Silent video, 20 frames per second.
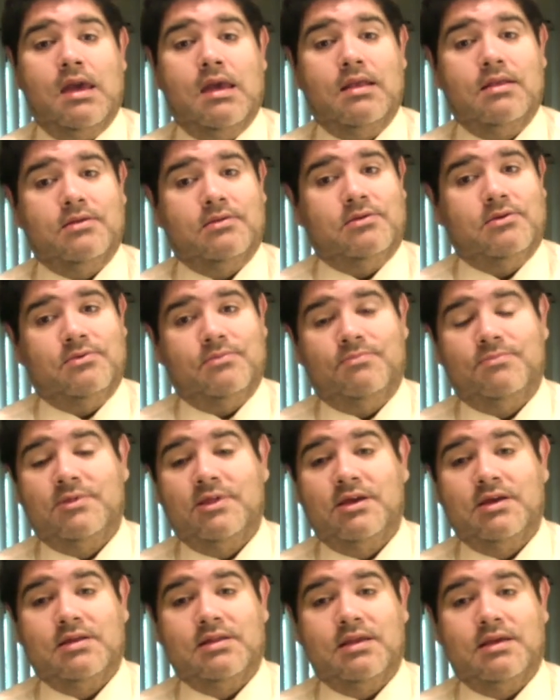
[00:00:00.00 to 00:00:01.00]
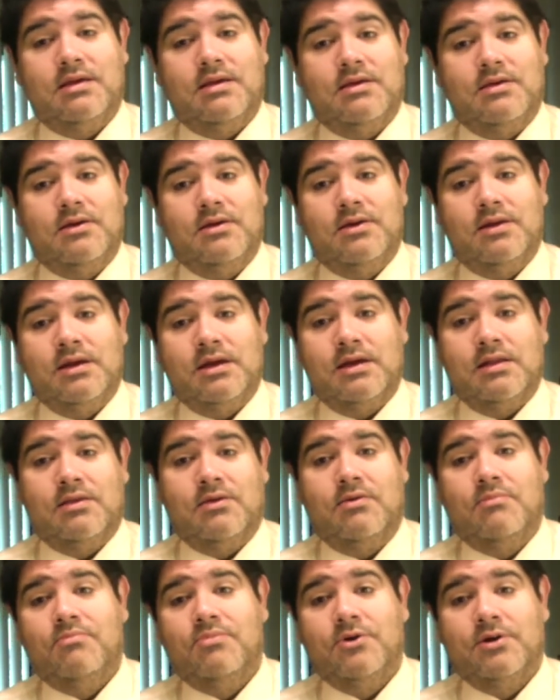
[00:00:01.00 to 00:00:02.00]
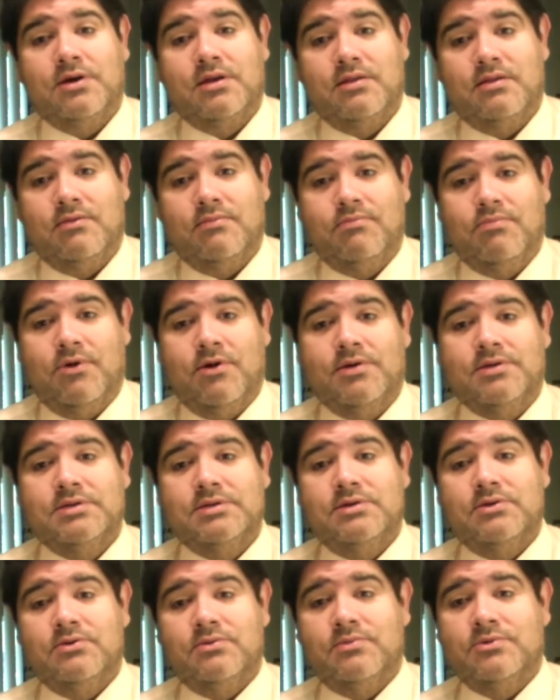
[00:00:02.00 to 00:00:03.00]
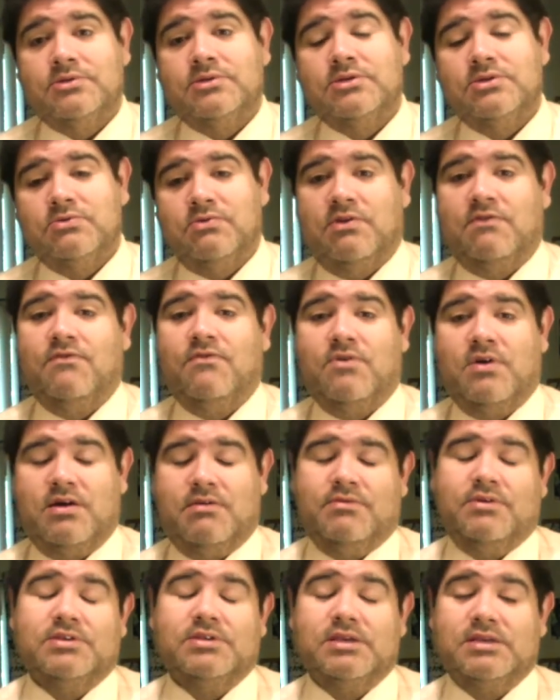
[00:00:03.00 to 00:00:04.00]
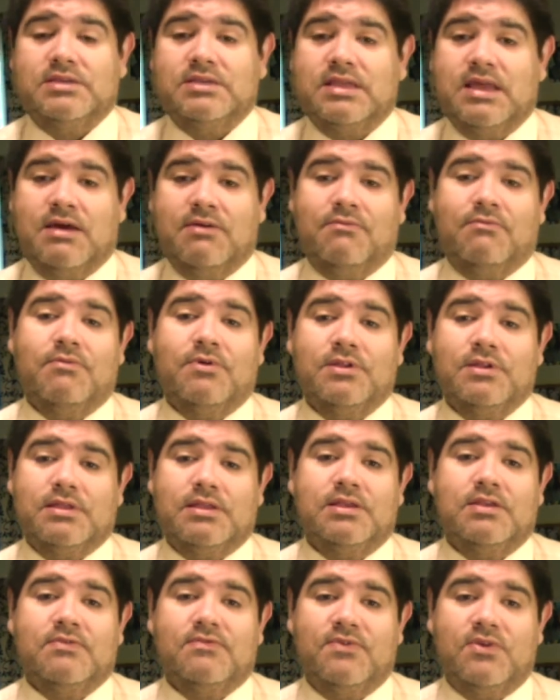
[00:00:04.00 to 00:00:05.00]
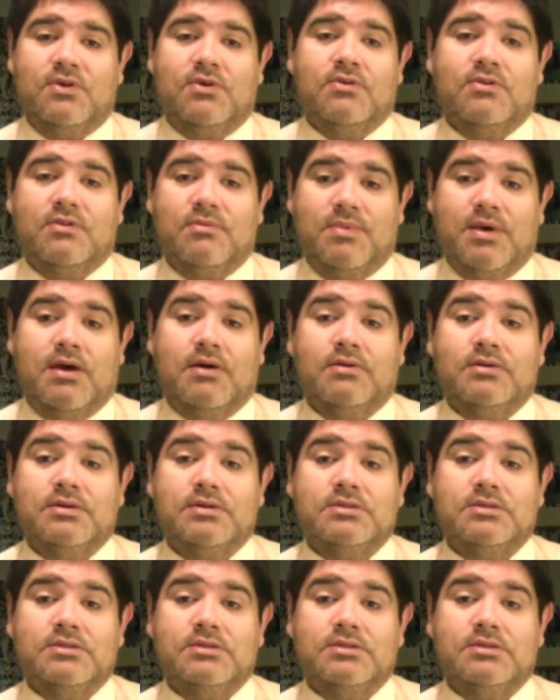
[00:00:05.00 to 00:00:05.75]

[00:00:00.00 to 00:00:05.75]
So don't think that you're going to get your book into Barnes & Nobles in 24 hours. That's not what this video is about.